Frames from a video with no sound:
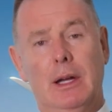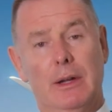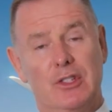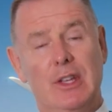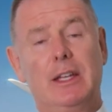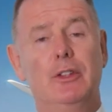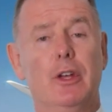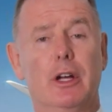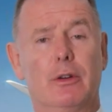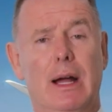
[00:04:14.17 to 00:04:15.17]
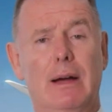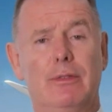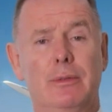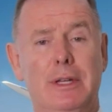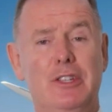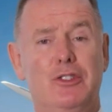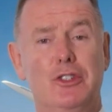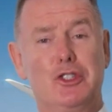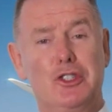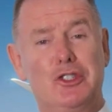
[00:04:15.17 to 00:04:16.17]
And the second aircraft is the
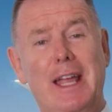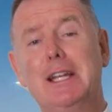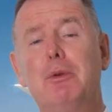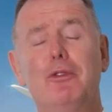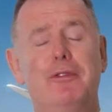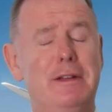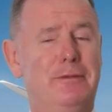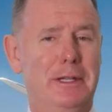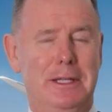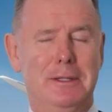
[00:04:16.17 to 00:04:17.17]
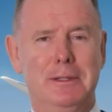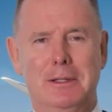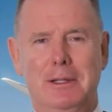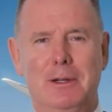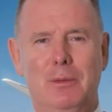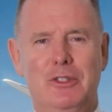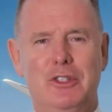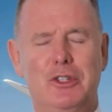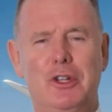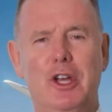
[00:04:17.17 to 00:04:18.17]
Sustainable 50, which
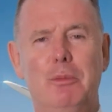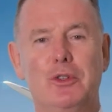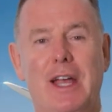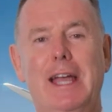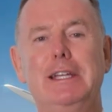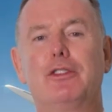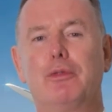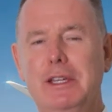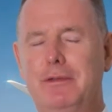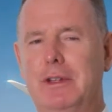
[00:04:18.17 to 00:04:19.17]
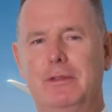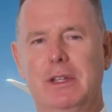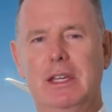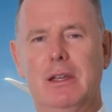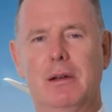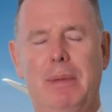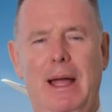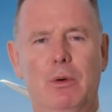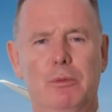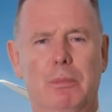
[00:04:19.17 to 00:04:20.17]
is an Airbus A350
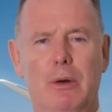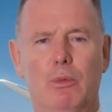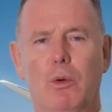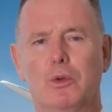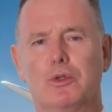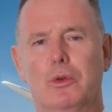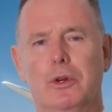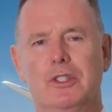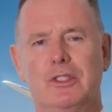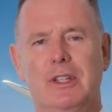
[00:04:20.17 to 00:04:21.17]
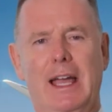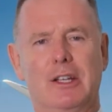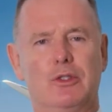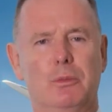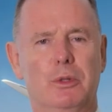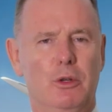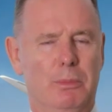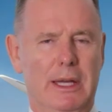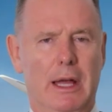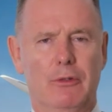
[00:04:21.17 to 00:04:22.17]
powered by Rolls-Royce
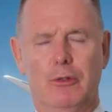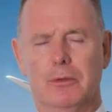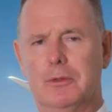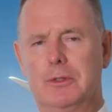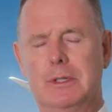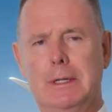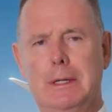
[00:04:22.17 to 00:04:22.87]
XWB engines.